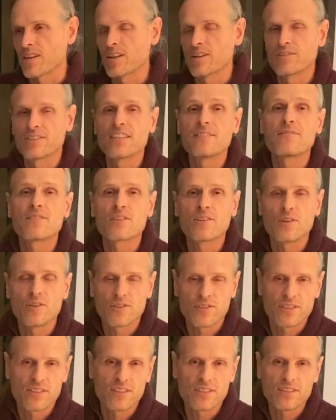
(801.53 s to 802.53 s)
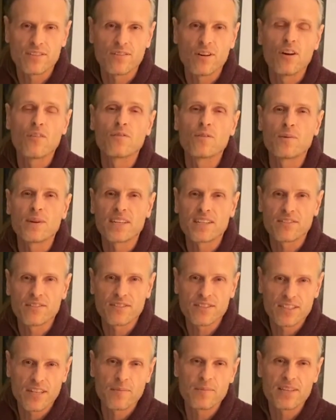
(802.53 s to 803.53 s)
difficult to
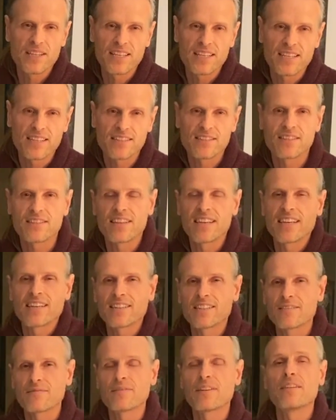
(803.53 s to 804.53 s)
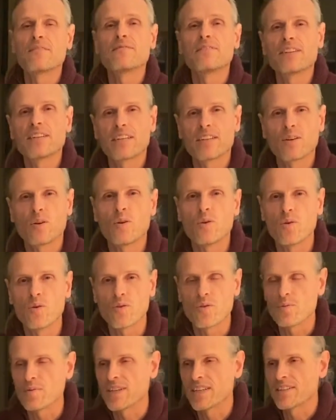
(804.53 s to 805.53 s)
overwinter some of these things if you have very
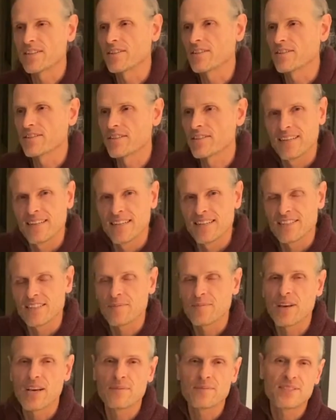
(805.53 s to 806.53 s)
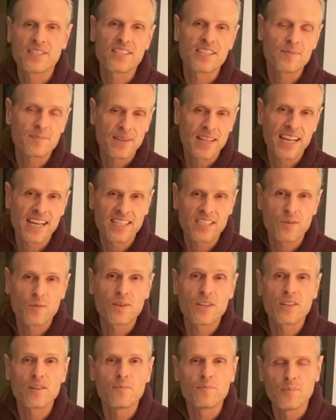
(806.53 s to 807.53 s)
cold winters. Sometimes these plants
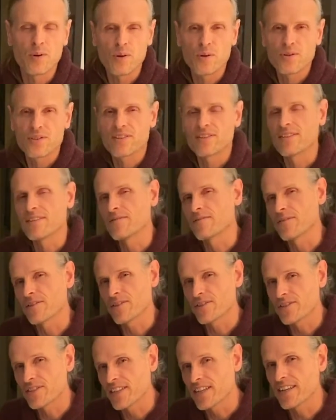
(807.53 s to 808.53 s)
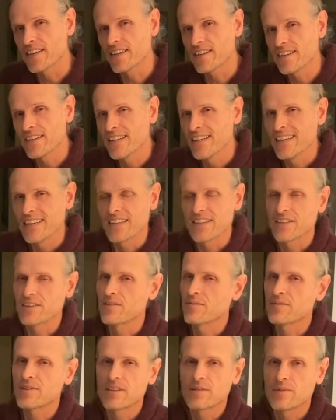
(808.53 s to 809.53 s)
will bolt the first year. You
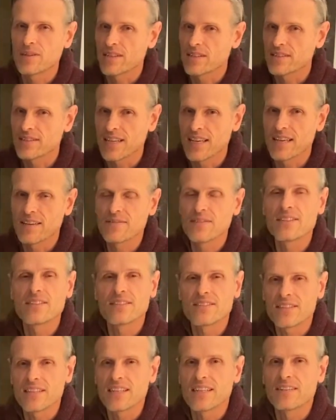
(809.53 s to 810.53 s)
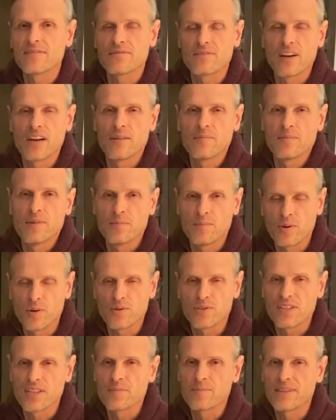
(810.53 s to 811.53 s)
don't really want to save seed from a
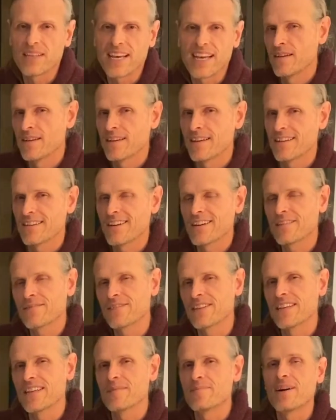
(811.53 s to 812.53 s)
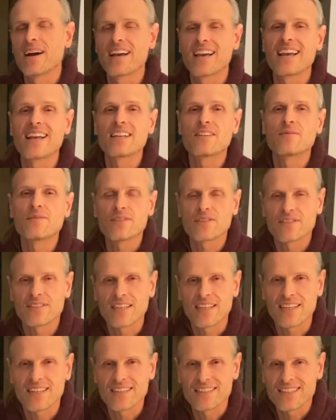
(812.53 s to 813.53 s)
bolting plant. A lot of the biennial
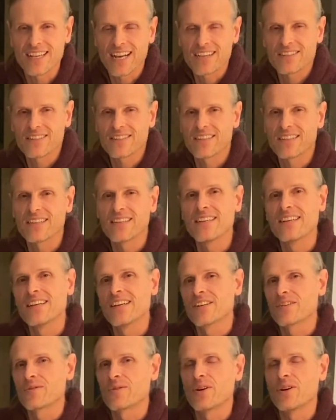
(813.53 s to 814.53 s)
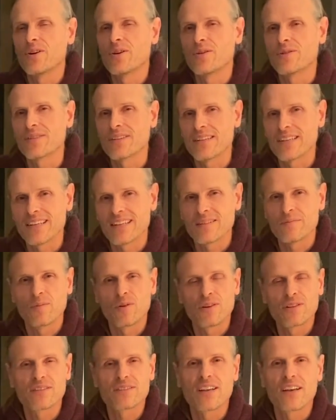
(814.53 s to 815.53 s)
seed is actually grown in
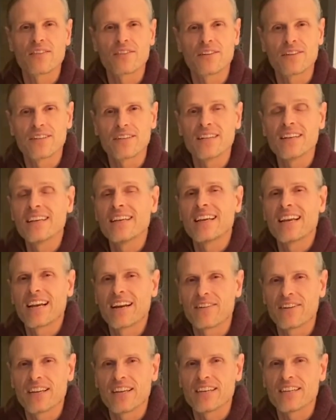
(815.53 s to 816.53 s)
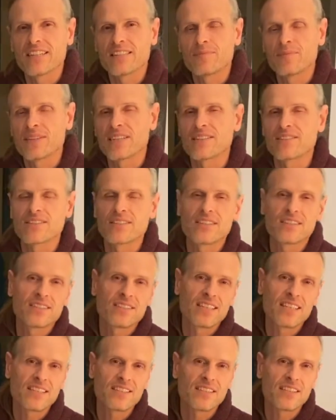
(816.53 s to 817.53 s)
more southern areas because it
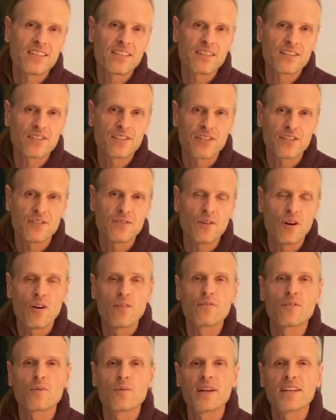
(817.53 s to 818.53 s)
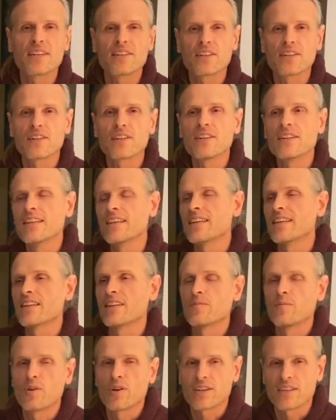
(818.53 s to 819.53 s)
is easier to overwinter
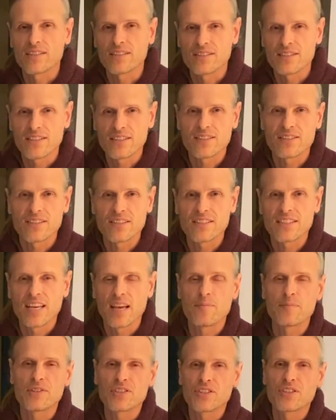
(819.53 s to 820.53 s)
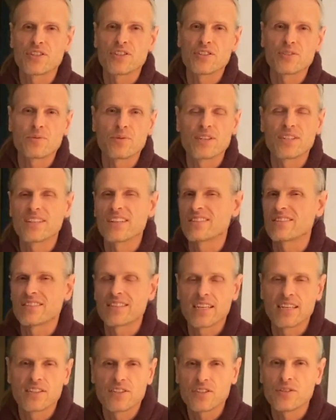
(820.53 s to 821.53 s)
in more consistent temperatures where it doesn't
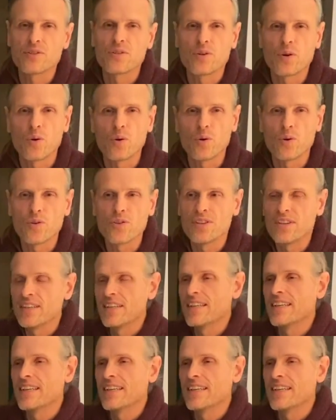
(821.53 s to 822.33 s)
get too cold.